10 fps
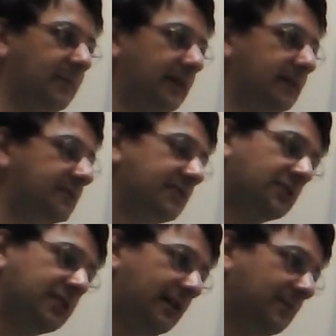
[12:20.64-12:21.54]
so
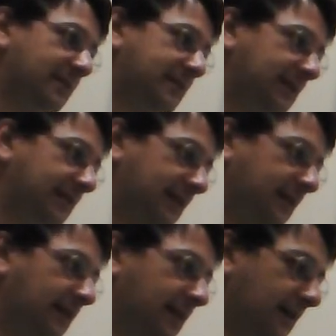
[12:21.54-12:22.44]
yeah,
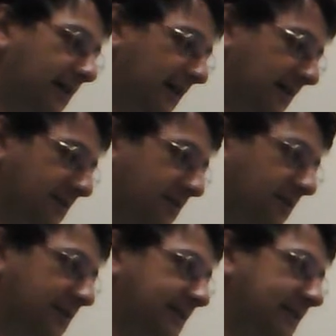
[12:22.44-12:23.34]
basically, as you
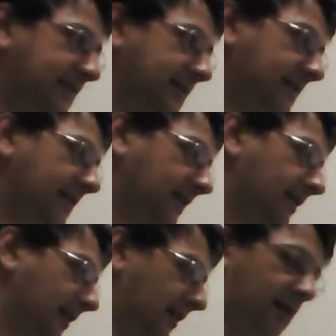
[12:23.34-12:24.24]
can see,
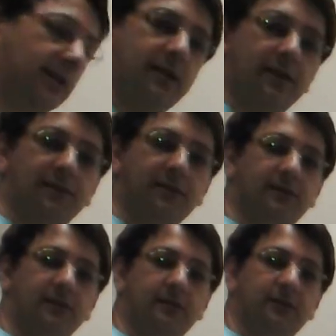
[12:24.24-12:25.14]
there
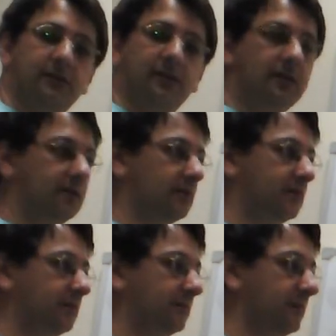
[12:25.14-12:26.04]
are
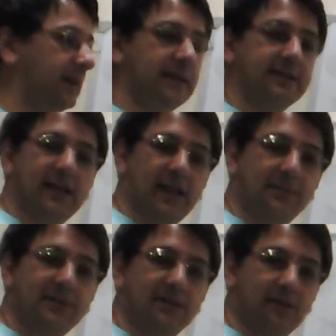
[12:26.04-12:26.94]
many
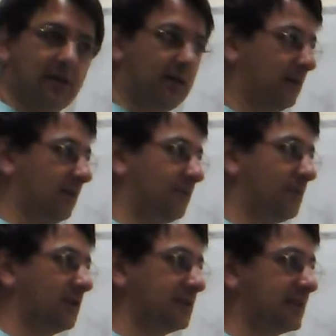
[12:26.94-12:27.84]
types of
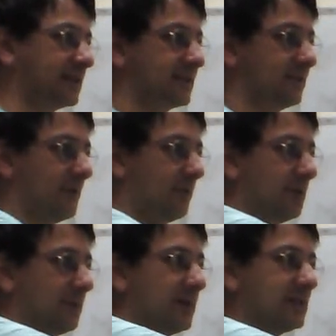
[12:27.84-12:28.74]
rhotics. We will
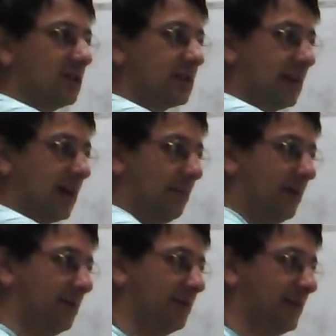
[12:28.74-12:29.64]
be talking
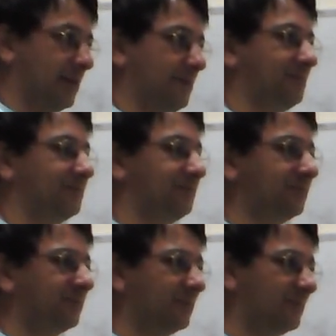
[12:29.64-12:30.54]
about the
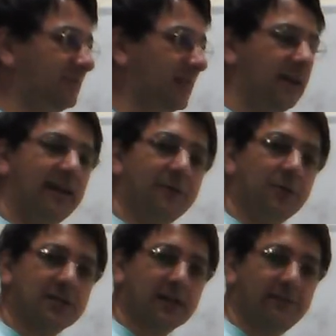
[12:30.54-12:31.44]

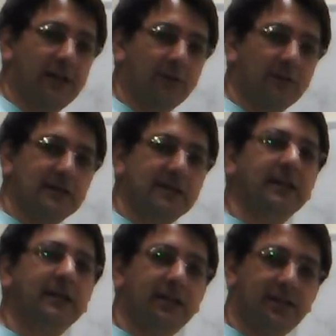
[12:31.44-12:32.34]
rhotic vowels
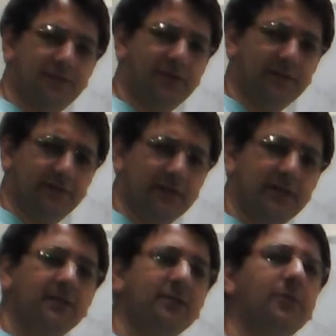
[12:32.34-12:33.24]
in a different
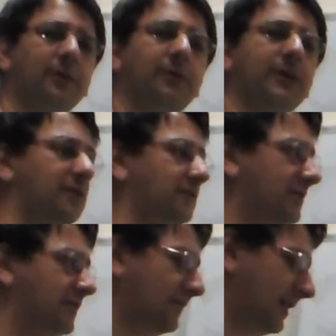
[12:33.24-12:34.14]
video when we cover
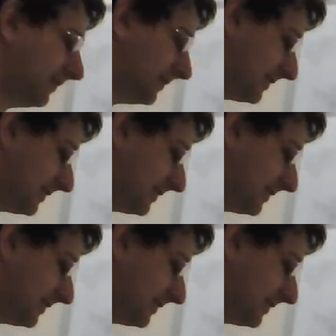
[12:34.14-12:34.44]
the vowels.